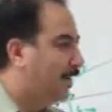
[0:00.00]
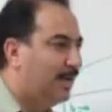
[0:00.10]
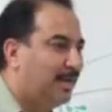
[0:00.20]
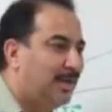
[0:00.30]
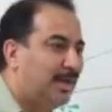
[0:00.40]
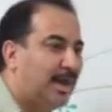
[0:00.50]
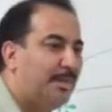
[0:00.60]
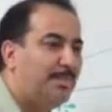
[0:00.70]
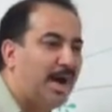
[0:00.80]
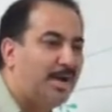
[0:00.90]
It will
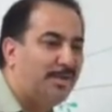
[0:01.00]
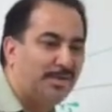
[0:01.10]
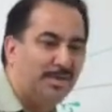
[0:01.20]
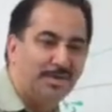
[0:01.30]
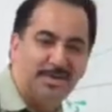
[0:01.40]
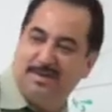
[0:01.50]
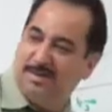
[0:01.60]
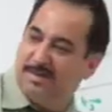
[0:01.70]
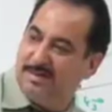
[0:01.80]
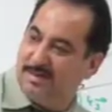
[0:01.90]
come back or not?
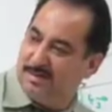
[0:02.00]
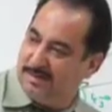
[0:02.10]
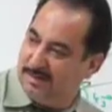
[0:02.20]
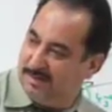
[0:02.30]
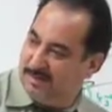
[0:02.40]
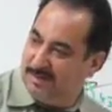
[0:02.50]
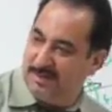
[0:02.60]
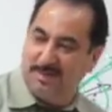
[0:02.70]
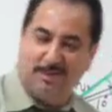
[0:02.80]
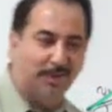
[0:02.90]

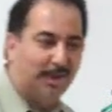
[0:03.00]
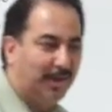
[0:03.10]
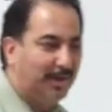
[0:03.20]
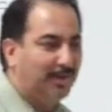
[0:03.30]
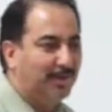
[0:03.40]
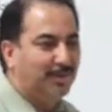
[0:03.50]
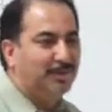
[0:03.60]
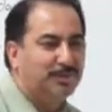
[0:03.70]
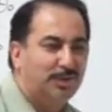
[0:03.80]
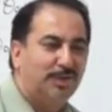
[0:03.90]
Okay.
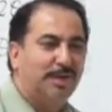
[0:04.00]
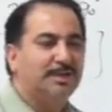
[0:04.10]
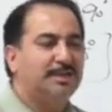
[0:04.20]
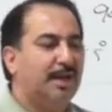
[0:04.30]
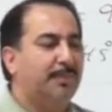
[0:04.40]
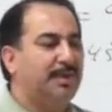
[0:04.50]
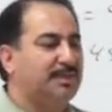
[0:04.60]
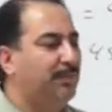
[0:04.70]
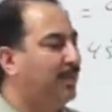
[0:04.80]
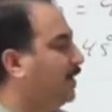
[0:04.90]
So is there a
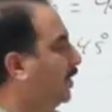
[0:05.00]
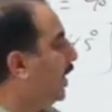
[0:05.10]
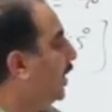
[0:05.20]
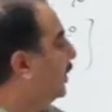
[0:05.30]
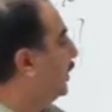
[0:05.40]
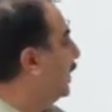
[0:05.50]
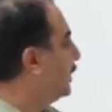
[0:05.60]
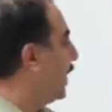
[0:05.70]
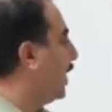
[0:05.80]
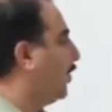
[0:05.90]
possibility that there
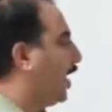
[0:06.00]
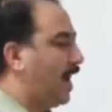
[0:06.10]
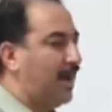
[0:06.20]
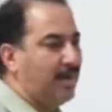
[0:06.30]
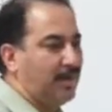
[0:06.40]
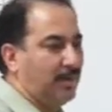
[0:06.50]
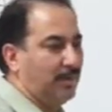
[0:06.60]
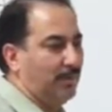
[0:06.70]
is another angle